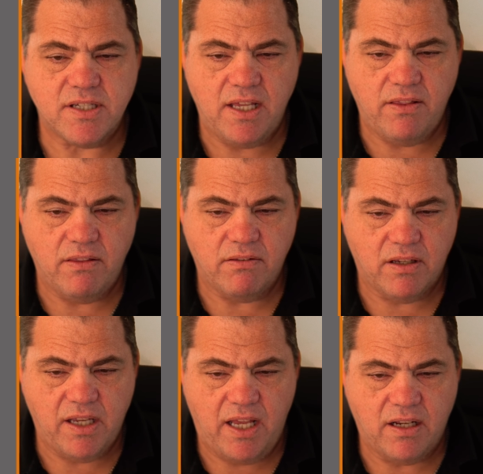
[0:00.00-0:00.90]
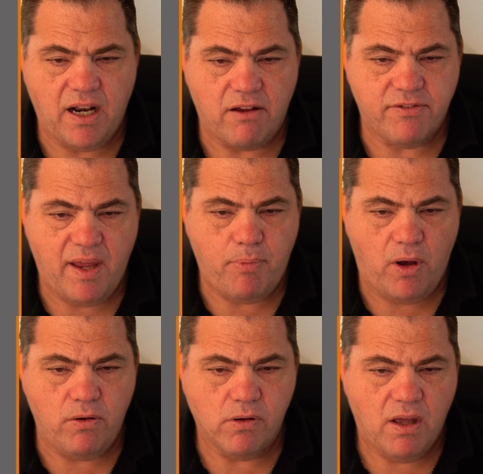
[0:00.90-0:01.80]
in Cloud
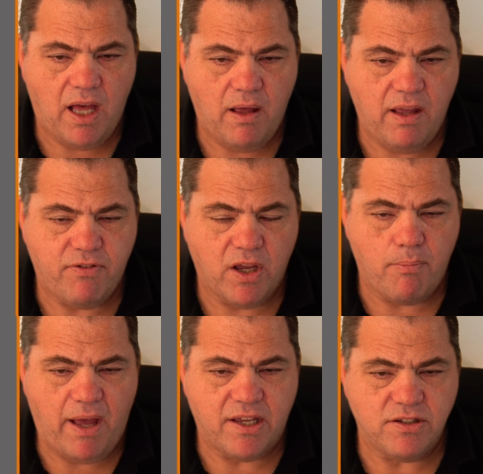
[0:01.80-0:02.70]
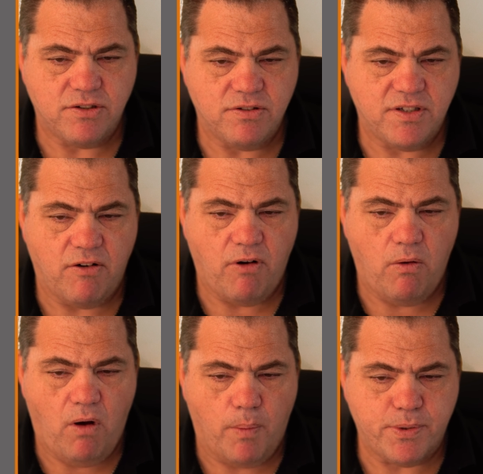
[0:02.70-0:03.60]
Depot, if we go back into Xero
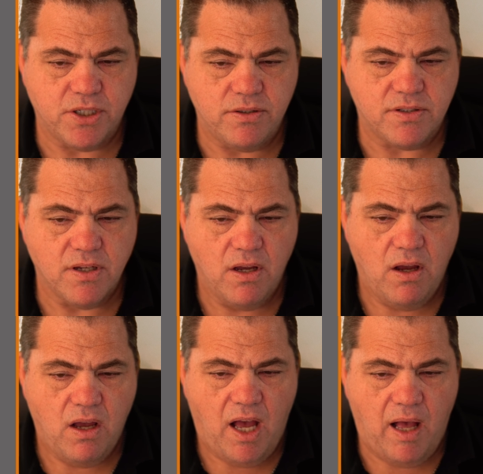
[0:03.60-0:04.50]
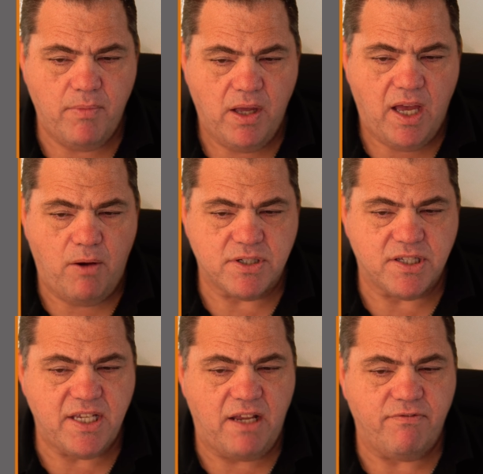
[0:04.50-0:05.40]
options, it was this
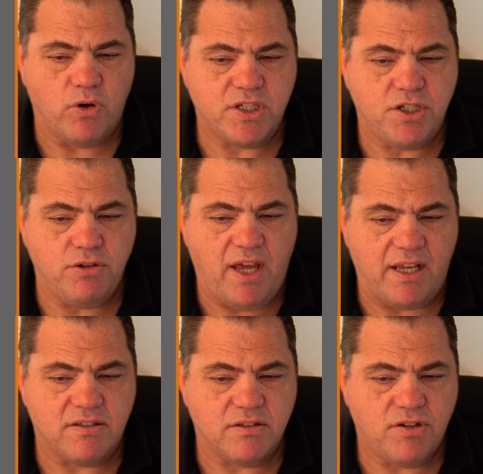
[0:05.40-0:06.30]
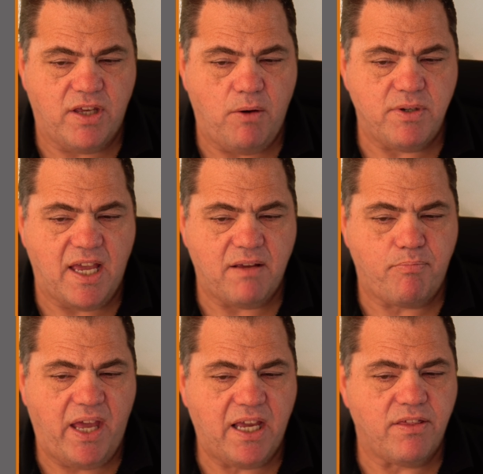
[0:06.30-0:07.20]
invoice due date. So here we're saying
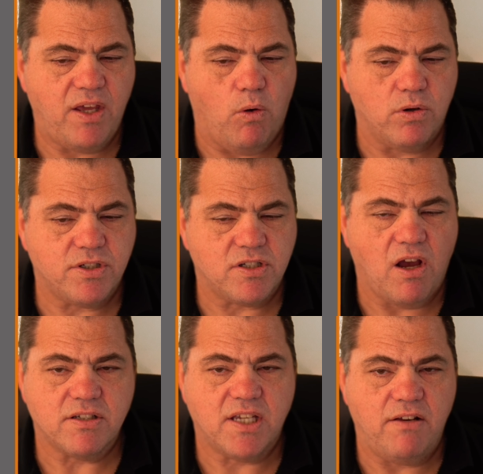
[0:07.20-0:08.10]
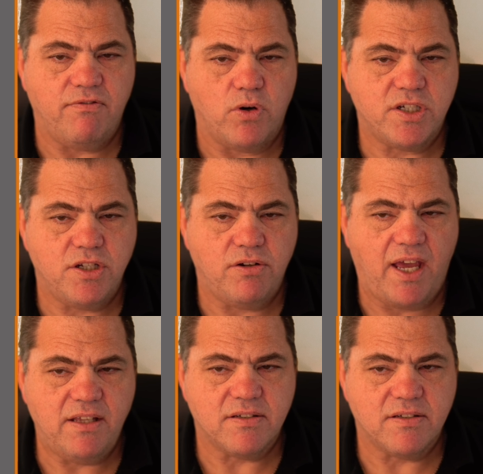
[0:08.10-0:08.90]
pick the Autotask invoice due date.